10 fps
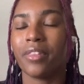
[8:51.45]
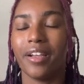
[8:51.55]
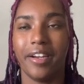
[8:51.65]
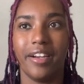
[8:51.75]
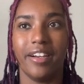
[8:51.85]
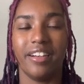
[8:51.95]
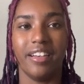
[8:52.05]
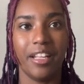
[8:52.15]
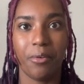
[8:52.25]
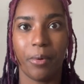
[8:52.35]
her
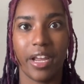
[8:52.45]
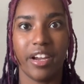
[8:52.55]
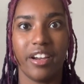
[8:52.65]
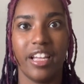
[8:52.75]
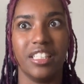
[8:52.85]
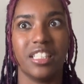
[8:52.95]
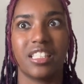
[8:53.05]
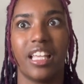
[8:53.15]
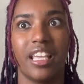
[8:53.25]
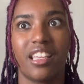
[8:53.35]
knitwear and just
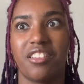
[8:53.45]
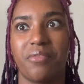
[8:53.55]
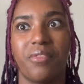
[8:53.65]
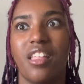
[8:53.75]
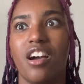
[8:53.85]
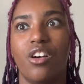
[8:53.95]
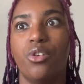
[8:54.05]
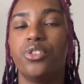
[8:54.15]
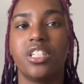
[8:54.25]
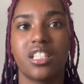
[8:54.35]
like
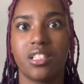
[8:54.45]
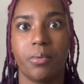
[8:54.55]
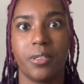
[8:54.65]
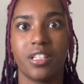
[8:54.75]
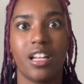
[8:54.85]
who she is as a person.